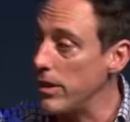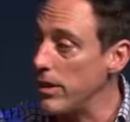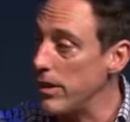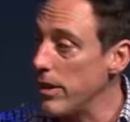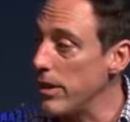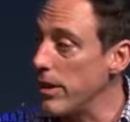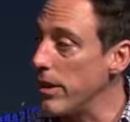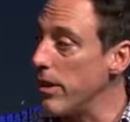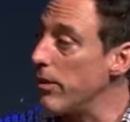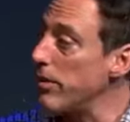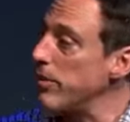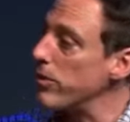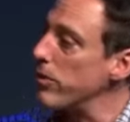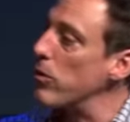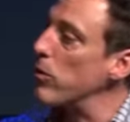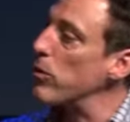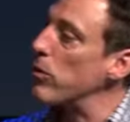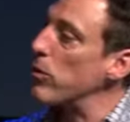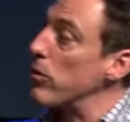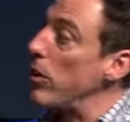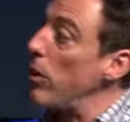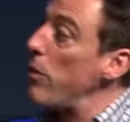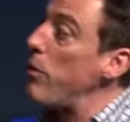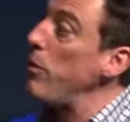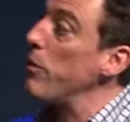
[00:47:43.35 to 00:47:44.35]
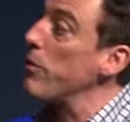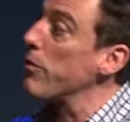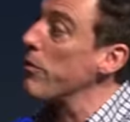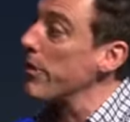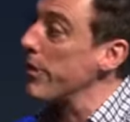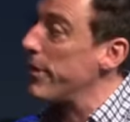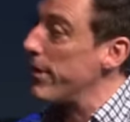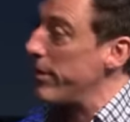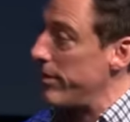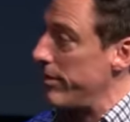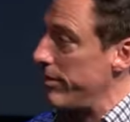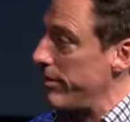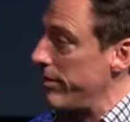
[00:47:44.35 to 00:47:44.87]
you know, and don't gloat over
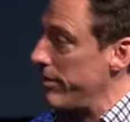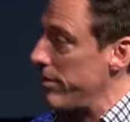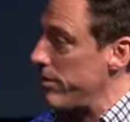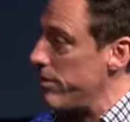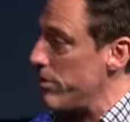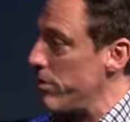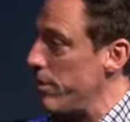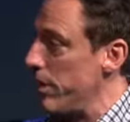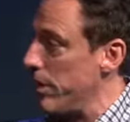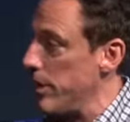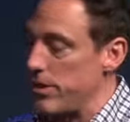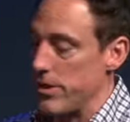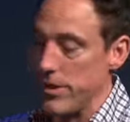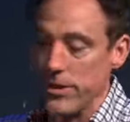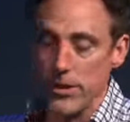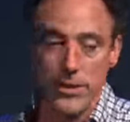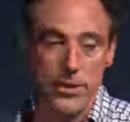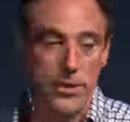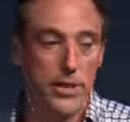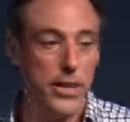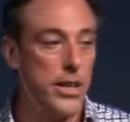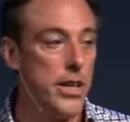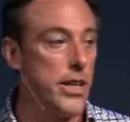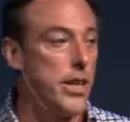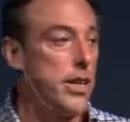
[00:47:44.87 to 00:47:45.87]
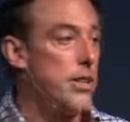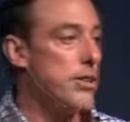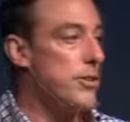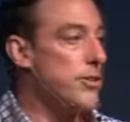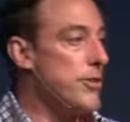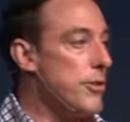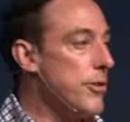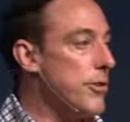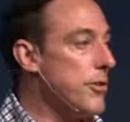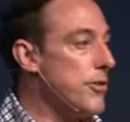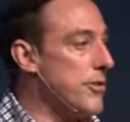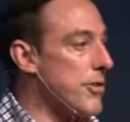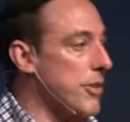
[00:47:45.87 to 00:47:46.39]
this situation that the
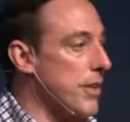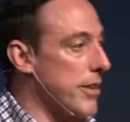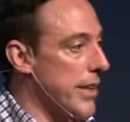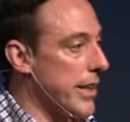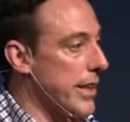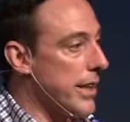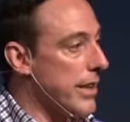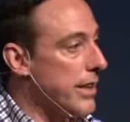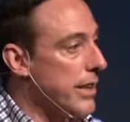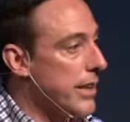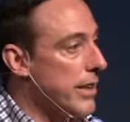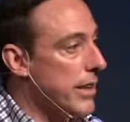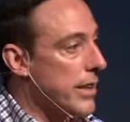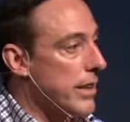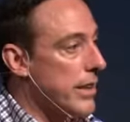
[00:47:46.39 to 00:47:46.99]
Jews are in.